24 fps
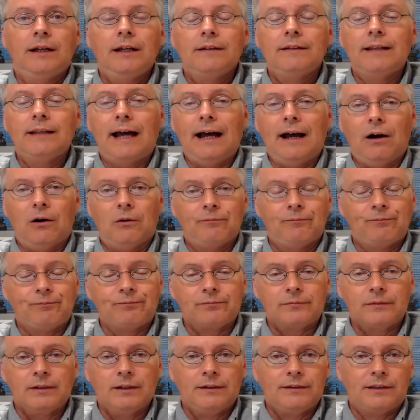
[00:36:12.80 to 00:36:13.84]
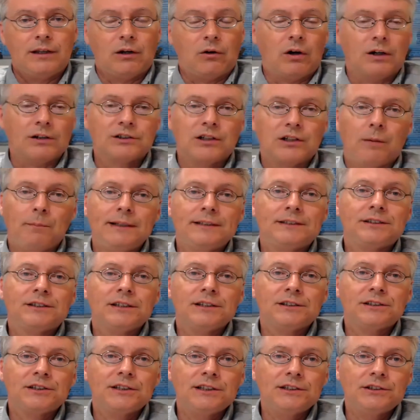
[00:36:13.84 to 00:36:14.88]
Now, there are some
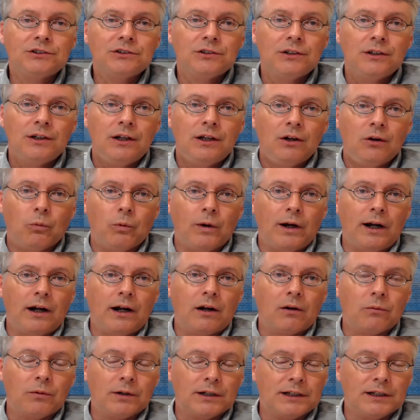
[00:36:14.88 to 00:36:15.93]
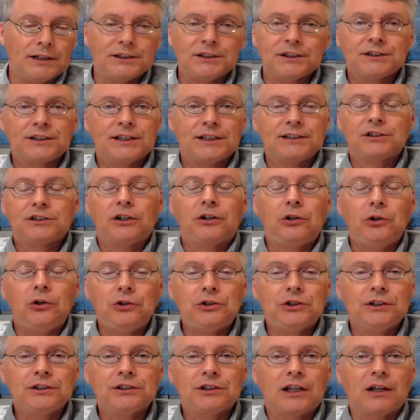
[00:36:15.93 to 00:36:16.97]
instances where religious
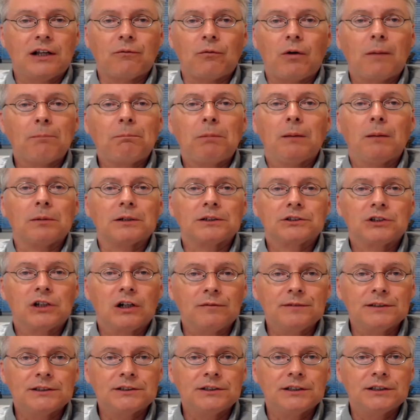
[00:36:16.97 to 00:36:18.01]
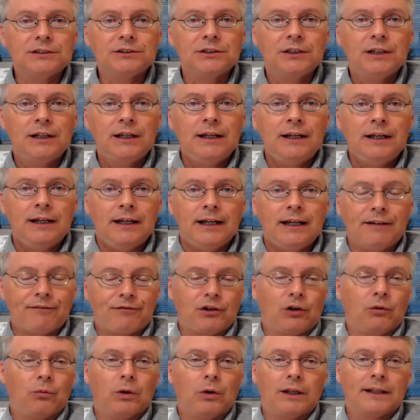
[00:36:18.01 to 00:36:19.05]
institutions can run public services if
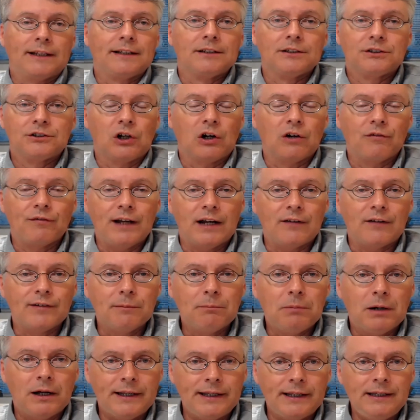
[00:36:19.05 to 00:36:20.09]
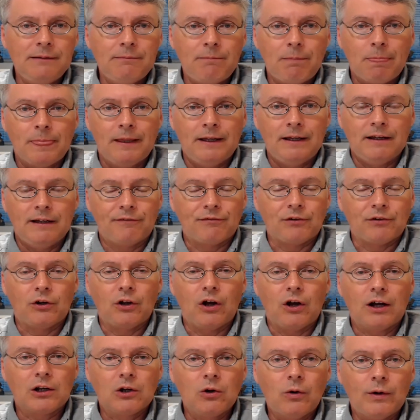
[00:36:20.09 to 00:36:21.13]
they're willing to serve everybody, if they're
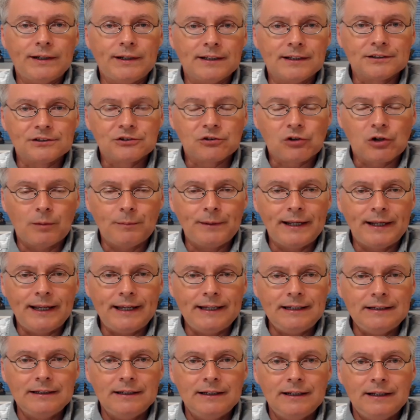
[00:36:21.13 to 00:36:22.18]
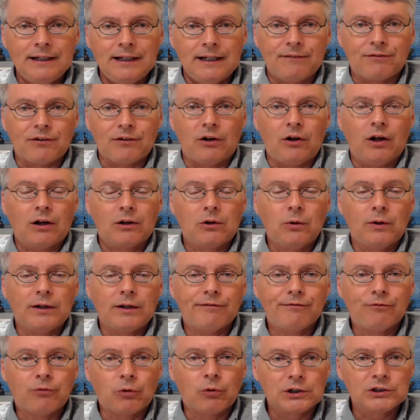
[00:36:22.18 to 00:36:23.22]
not going to discriminate, if they're not going
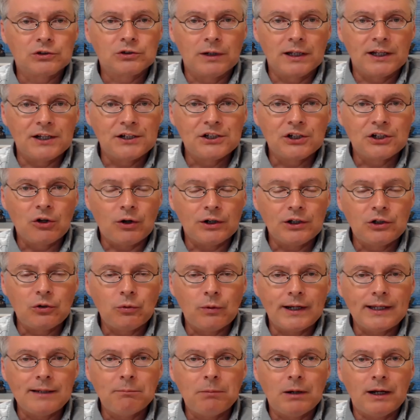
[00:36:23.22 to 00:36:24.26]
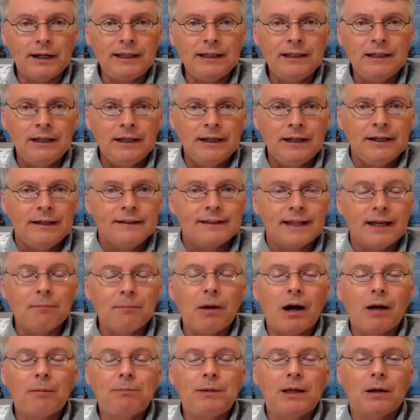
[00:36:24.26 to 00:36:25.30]
to force religion onto anybody, they
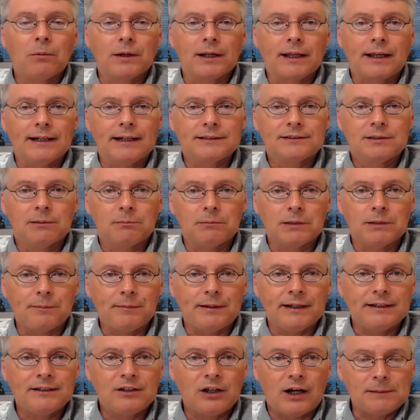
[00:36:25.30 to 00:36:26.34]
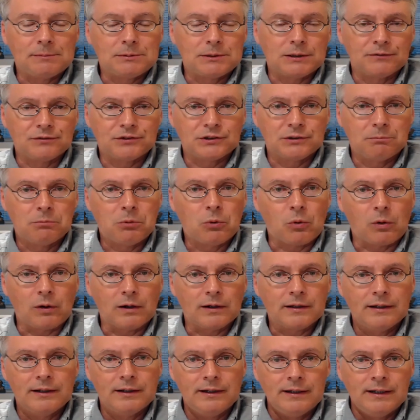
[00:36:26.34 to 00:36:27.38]
might be able to get some limited types of
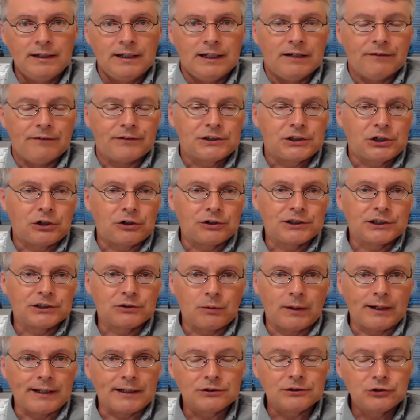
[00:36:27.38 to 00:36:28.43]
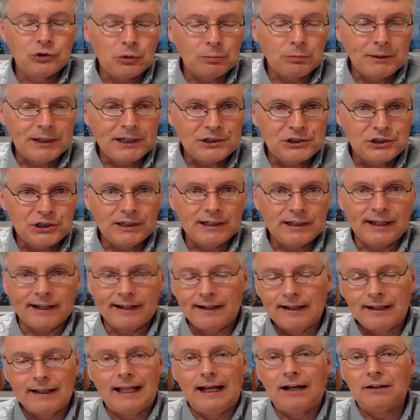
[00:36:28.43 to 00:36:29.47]
support. If a church is running a soup kitchen and
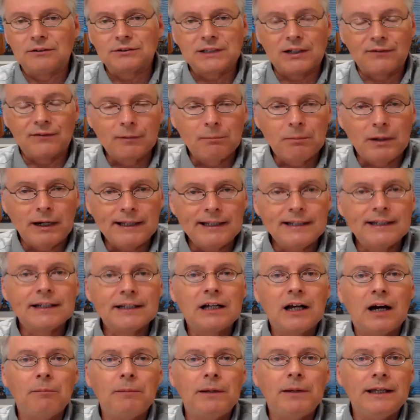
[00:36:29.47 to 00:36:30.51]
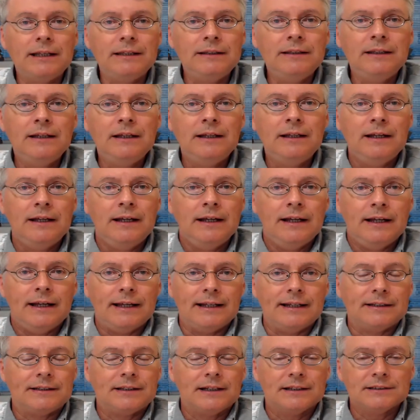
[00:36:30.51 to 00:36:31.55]
it allows everybody to come in
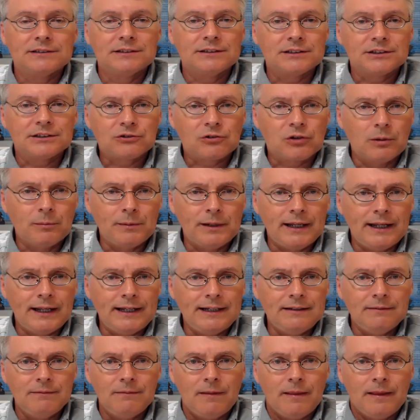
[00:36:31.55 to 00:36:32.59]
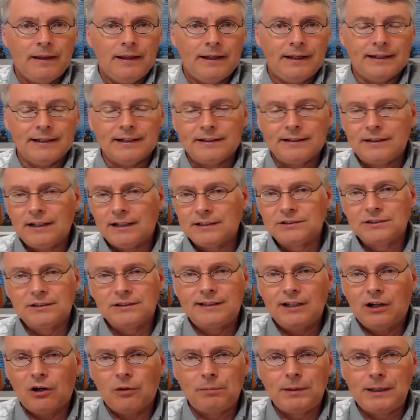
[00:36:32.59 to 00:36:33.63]
and it doesn't discriminate and it
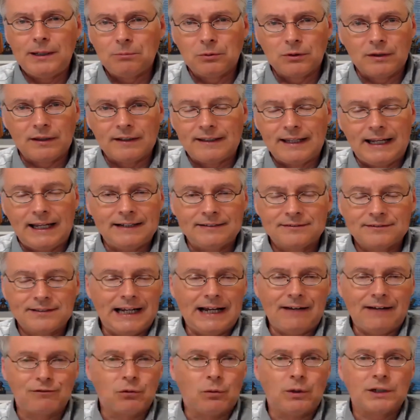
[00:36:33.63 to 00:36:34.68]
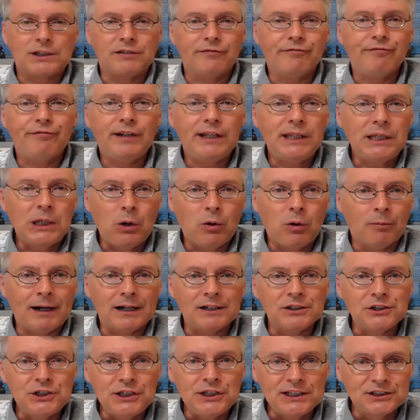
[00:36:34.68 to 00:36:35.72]
doesn't tell people that they have to watch a video
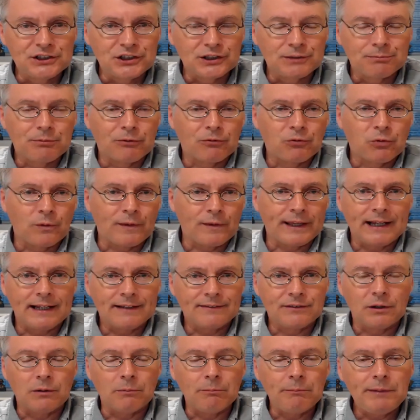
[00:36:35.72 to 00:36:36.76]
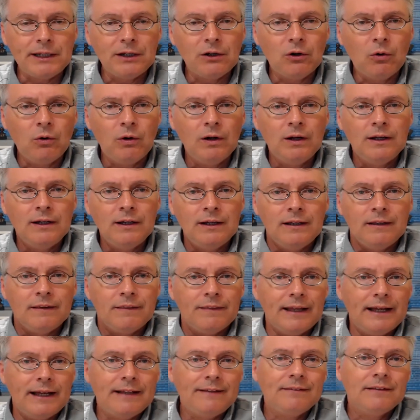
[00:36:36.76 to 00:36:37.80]
about Jesus before they get their meal,
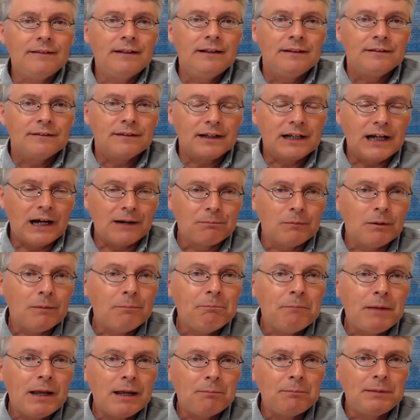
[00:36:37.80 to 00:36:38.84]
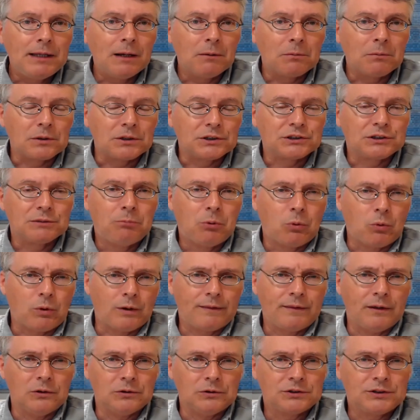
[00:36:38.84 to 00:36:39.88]
then the government may be able to
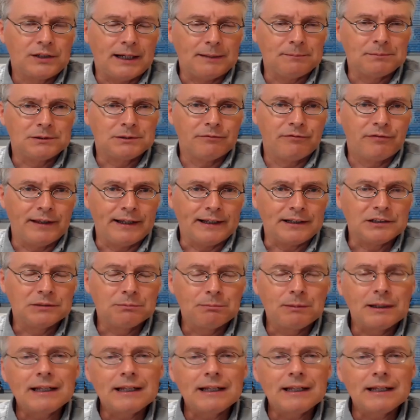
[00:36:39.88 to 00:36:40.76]
support those types of things.